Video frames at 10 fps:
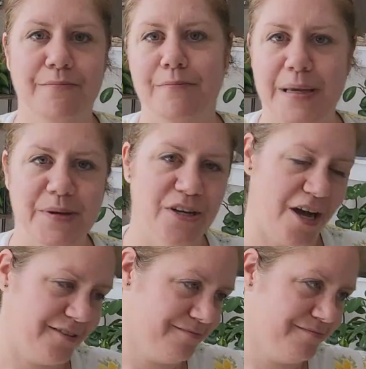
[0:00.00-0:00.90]
maybe
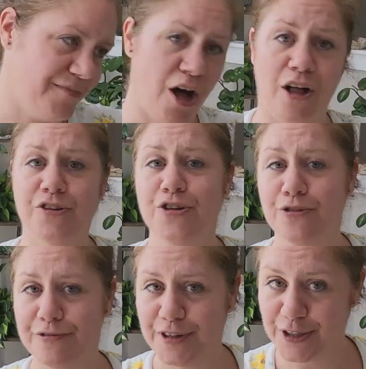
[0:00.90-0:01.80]
not all new
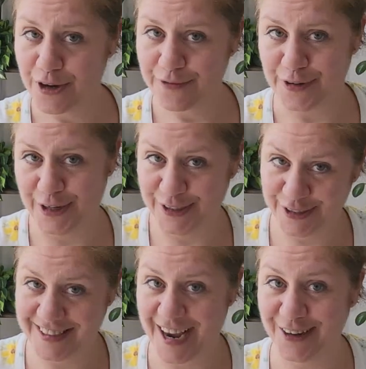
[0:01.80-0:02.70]
for your
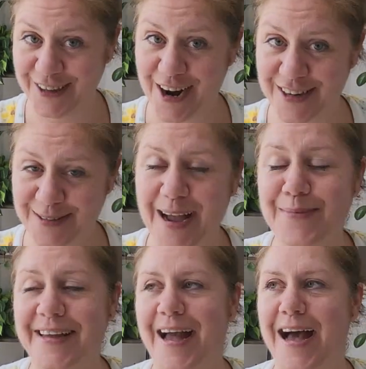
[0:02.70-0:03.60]
entire garden. I
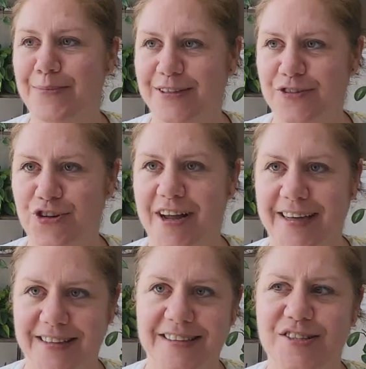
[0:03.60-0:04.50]
make a habit of trying
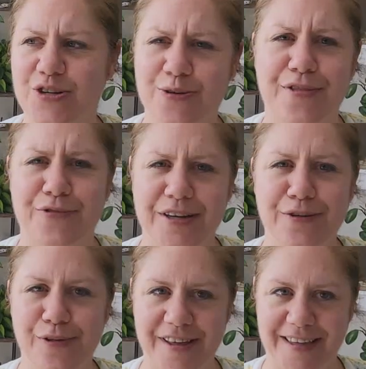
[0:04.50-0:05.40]
at least 2 or 3
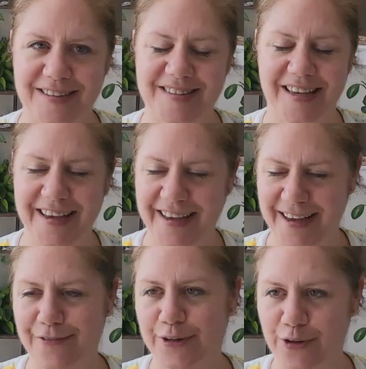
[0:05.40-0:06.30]
new things
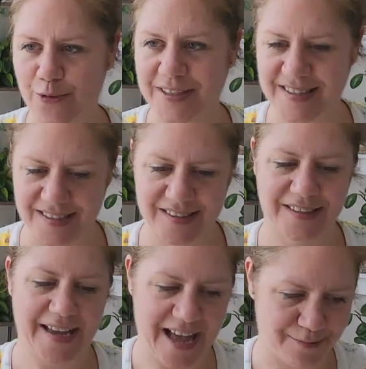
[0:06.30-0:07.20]
every growing season.
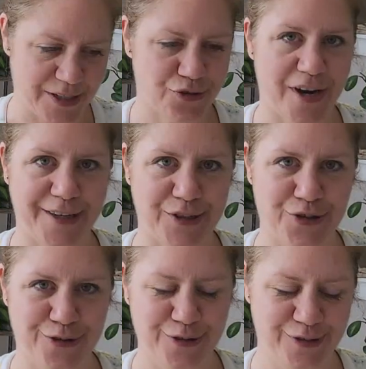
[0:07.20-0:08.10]
I have my tried and
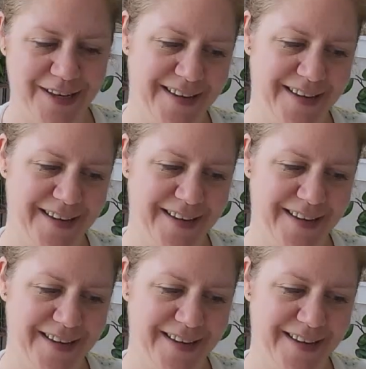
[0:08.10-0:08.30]
true